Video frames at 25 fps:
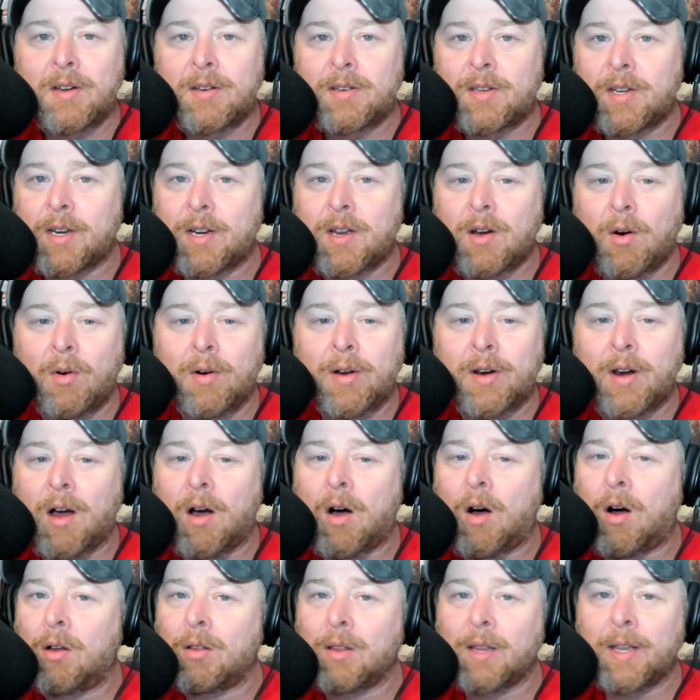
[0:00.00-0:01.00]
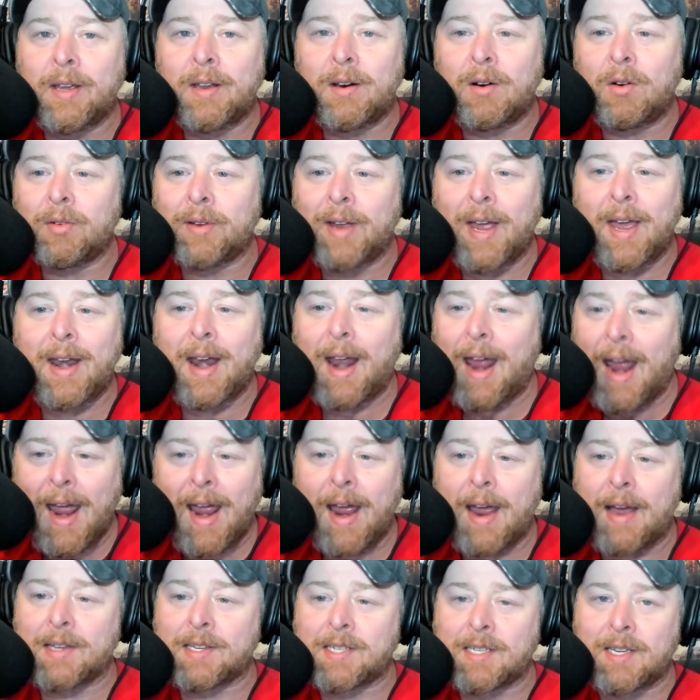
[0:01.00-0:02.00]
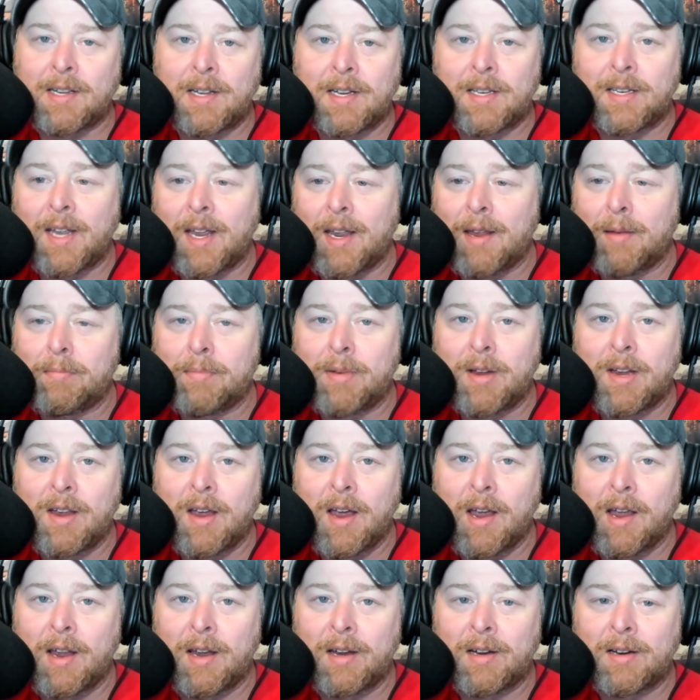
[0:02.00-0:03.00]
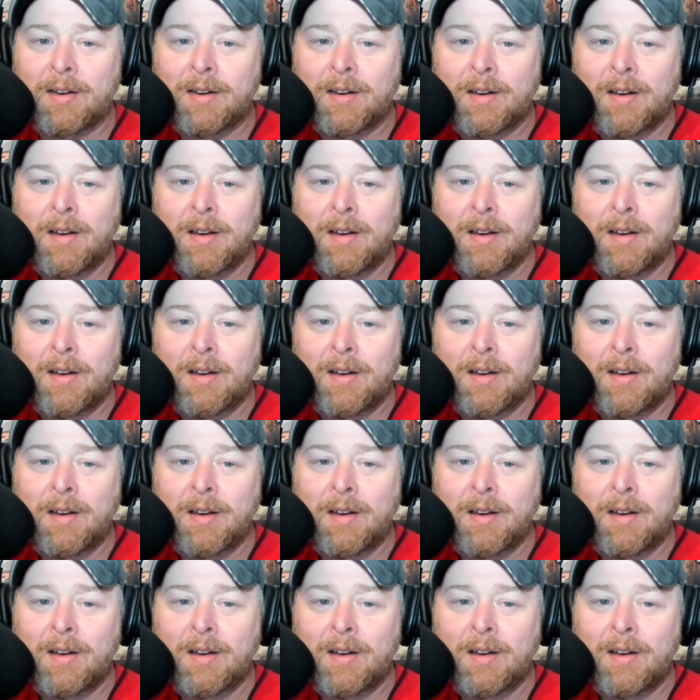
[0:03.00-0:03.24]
to going all in on that ass in the N B A.